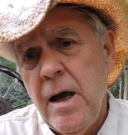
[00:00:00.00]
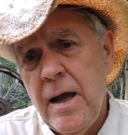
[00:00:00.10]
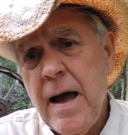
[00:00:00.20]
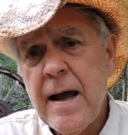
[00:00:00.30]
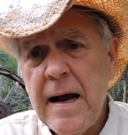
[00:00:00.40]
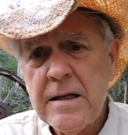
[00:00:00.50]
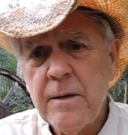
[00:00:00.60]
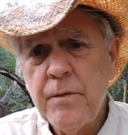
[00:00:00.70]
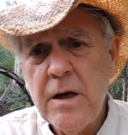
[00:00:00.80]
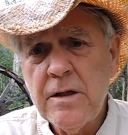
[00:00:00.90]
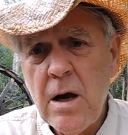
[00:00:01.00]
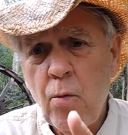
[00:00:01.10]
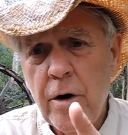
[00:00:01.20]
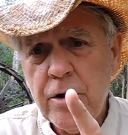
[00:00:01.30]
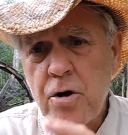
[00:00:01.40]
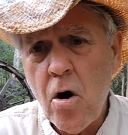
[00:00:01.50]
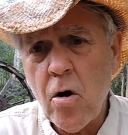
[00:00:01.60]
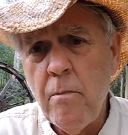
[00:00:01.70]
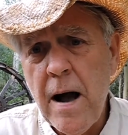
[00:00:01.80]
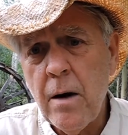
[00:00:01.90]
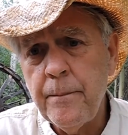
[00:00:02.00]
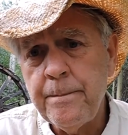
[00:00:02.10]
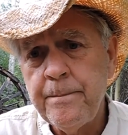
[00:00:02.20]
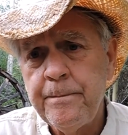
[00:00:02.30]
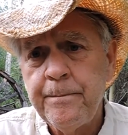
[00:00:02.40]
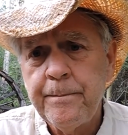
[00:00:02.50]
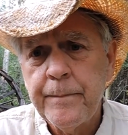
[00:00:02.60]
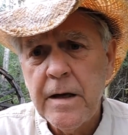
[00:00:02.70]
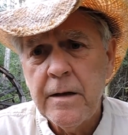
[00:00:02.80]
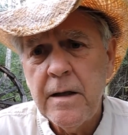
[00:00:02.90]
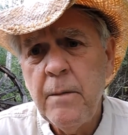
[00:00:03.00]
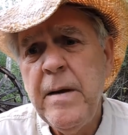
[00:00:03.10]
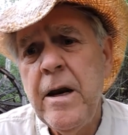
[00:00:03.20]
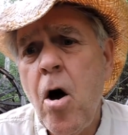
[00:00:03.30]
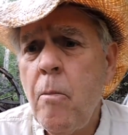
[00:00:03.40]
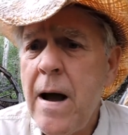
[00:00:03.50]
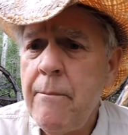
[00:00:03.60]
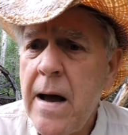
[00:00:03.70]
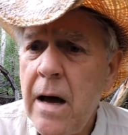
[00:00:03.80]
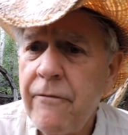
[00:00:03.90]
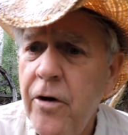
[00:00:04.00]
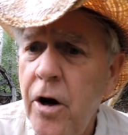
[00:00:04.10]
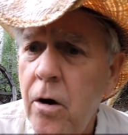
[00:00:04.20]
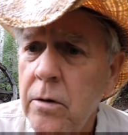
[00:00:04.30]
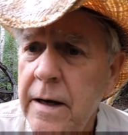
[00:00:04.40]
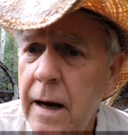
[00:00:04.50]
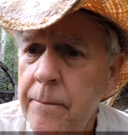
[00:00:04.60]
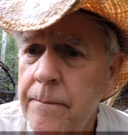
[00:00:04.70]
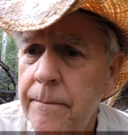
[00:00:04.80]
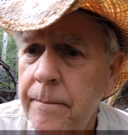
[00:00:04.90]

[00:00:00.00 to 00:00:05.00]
And I got some things I want to talk about. It's been on my mind for a long time.